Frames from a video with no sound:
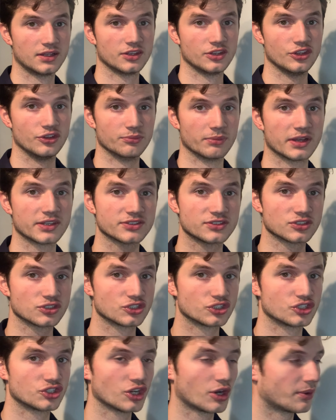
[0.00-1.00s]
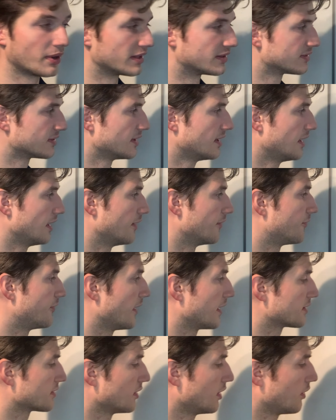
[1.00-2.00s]
You must show it. In
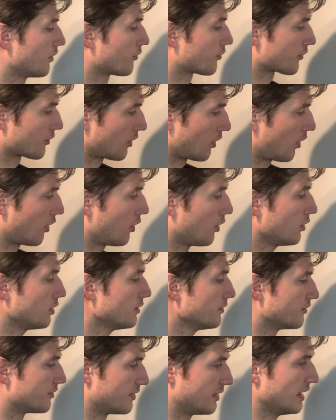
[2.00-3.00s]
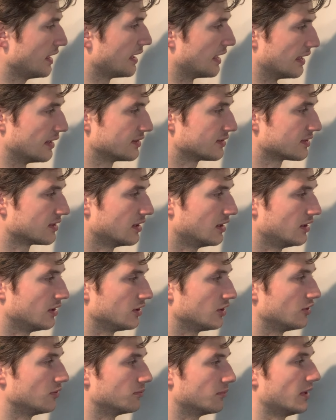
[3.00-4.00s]
fact, for all of these,
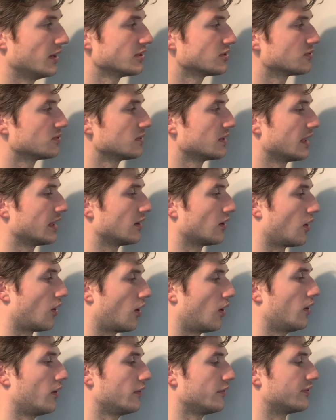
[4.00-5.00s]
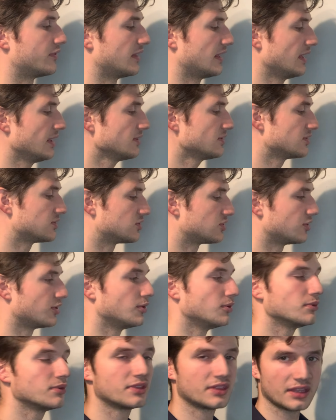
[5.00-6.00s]
you must relate all of these
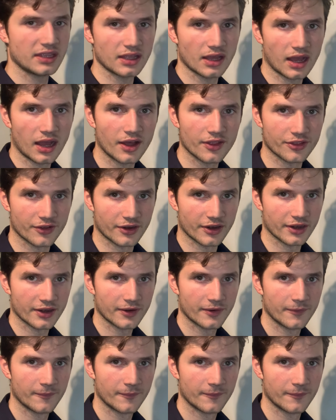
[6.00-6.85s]
to the other.